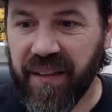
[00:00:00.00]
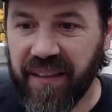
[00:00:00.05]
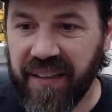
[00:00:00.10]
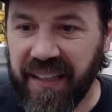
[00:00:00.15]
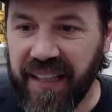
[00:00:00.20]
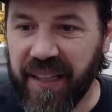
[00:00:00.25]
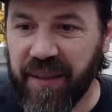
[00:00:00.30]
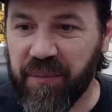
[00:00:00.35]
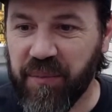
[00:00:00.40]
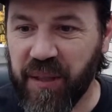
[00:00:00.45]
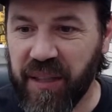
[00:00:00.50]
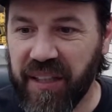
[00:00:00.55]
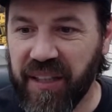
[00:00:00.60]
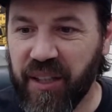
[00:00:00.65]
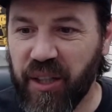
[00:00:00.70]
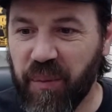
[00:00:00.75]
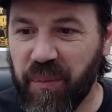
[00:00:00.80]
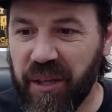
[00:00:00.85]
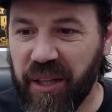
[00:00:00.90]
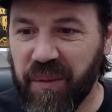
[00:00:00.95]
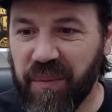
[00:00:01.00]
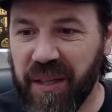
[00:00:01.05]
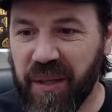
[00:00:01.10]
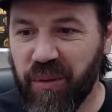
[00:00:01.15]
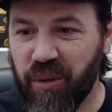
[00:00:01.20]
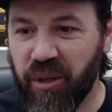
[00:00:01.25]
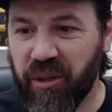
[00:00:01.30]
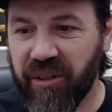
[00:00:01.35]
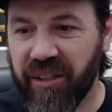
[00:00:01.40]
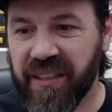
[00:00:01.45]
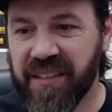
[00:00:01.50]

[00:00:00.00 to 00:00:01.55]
Yep, there you go. Married Man woodwork.